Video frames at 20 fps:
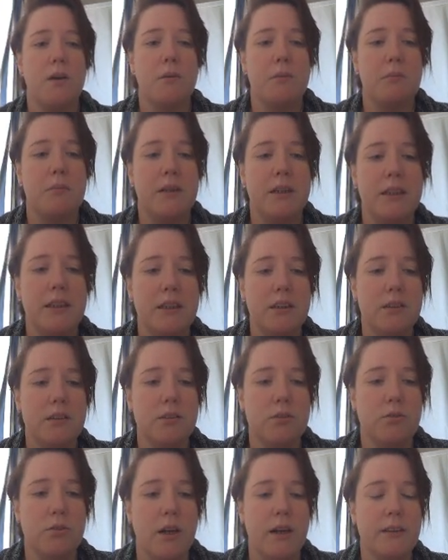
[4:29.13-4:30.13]

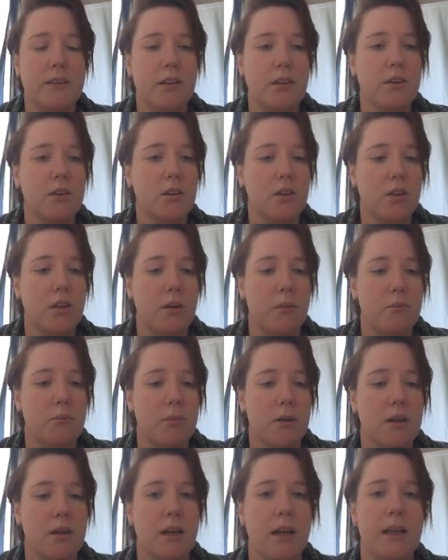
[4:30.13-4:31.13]
please write down the
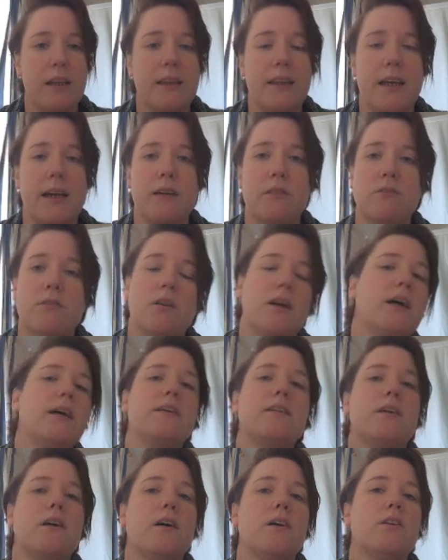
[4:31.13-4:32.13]
number and then
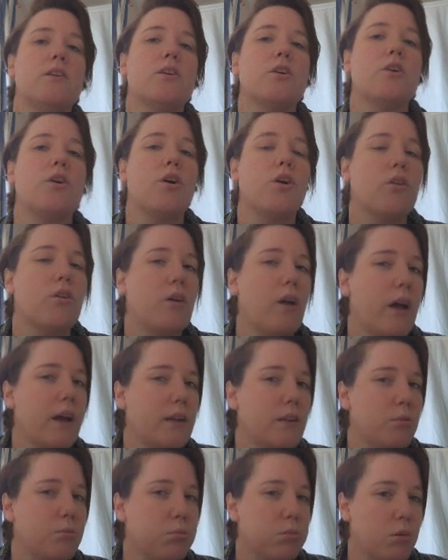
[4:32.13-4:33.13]
write down the
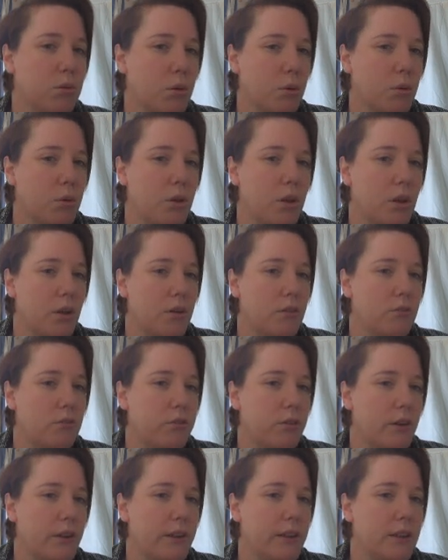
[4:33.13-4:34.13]
correct pronoun
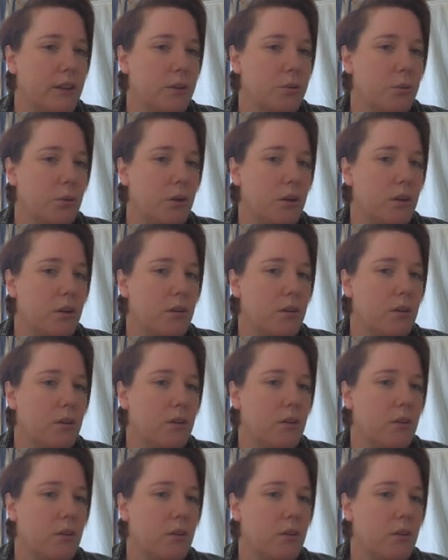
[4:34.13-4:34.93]
for each one.